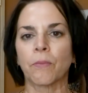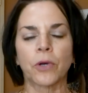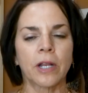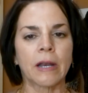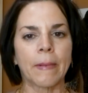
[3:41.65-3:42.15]

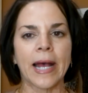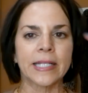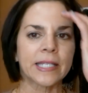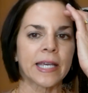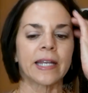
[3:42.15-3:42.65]
put in a
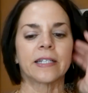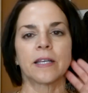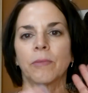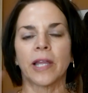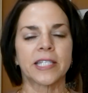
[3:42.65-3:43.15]
basket
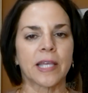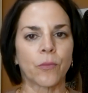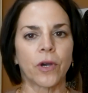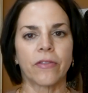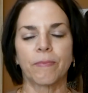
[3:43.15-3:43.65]
to bless them
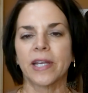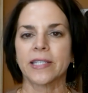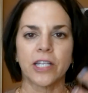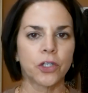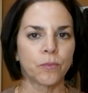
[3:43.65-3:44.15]
with because
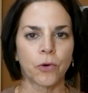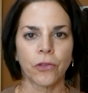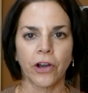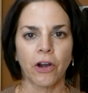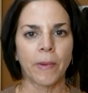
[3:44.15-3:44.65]
they do pull
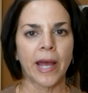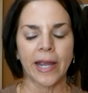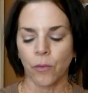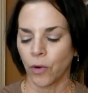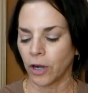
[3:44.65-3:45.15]
their hair back
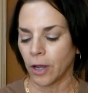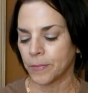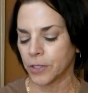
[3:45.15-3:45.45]
and wear it up.